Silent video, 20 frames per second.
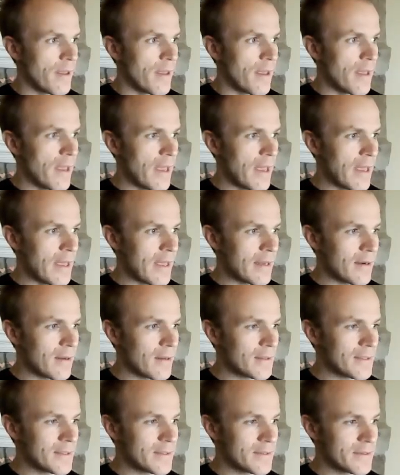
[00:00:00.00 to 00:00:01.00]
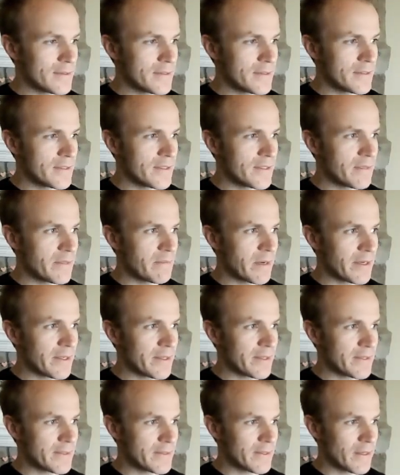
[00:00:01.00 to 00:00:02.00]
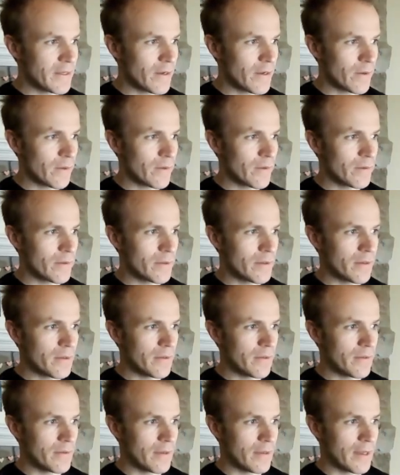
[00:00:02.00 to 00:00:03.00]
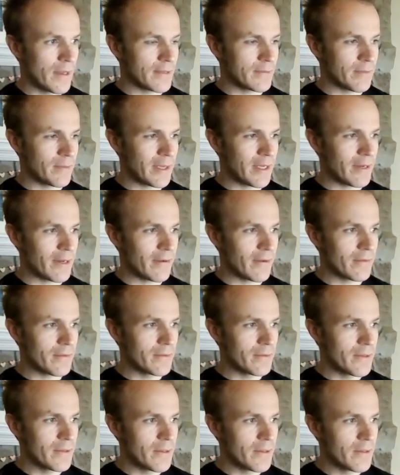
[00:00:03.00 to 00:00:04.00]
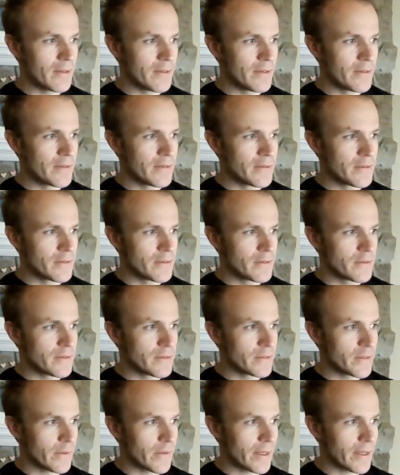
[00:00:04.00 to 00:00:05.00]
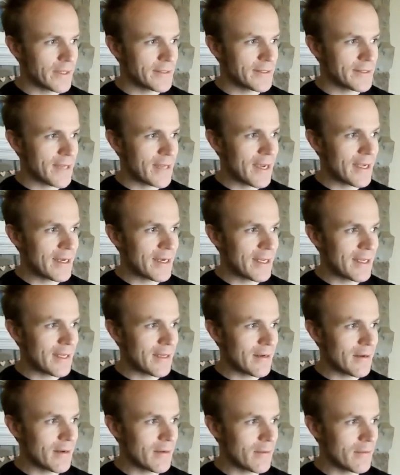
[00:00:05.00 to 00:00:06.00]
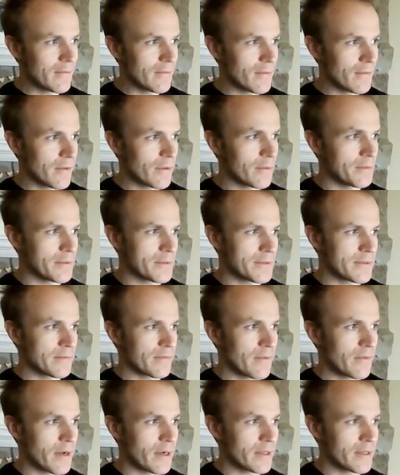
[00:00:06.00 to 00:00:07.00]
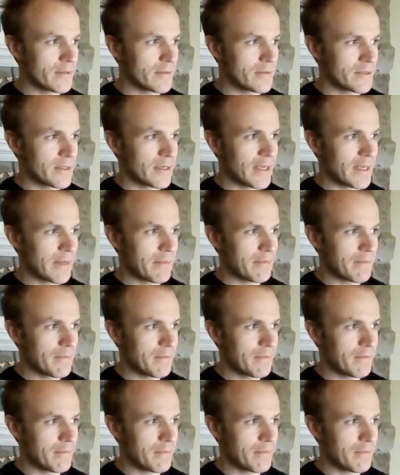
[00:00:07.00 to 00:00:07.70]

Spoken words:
And I'll just debug this code as we go. So I sign in, oops, wrong username,